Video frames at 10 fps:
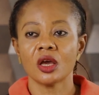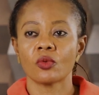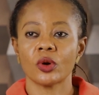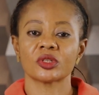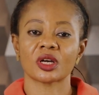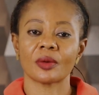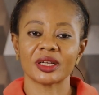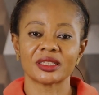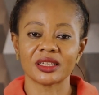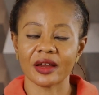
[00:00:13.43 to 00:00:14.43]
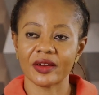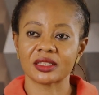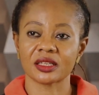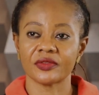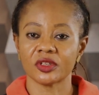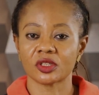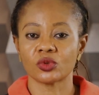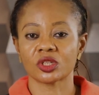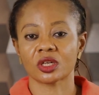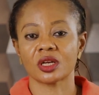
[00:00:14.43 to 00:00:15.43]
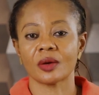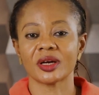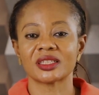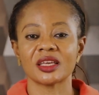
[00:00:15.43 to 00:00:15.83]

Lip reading: When we talk about the direct service, we're talking about